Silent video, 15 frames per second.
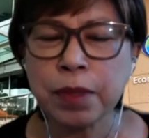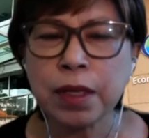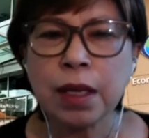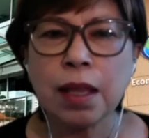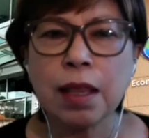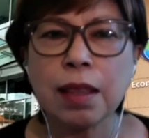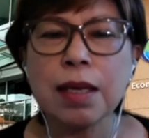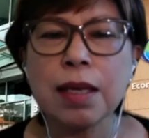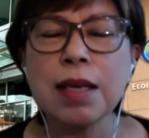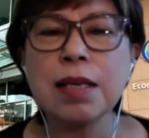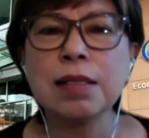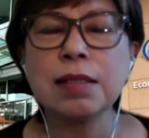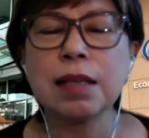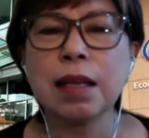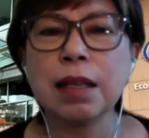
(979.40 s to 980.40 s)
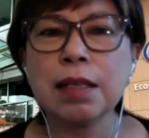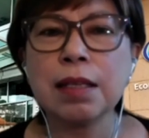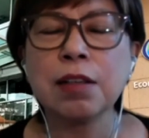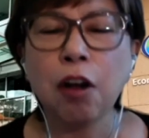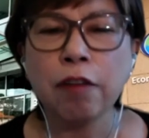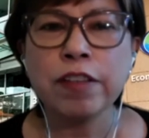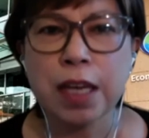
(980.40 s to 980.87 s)
these
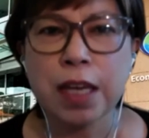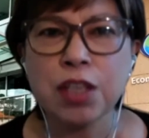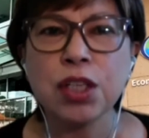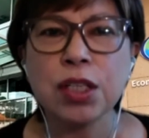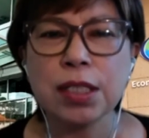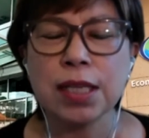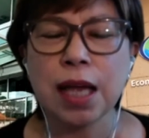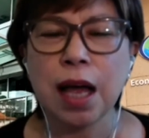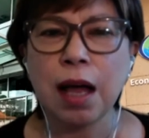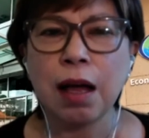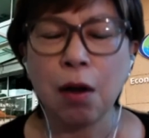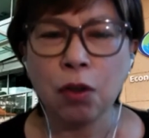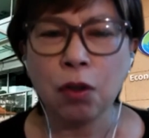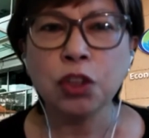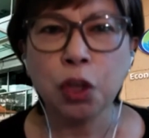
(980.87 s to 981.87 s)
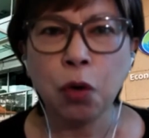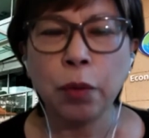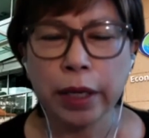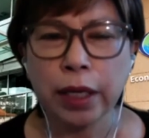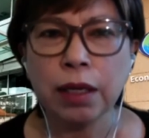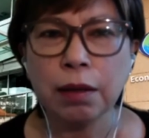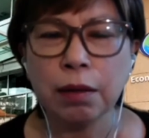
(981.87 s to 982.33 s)
conversations are
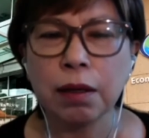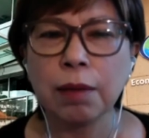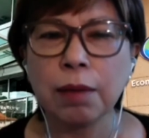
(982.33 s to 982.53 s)
ongoing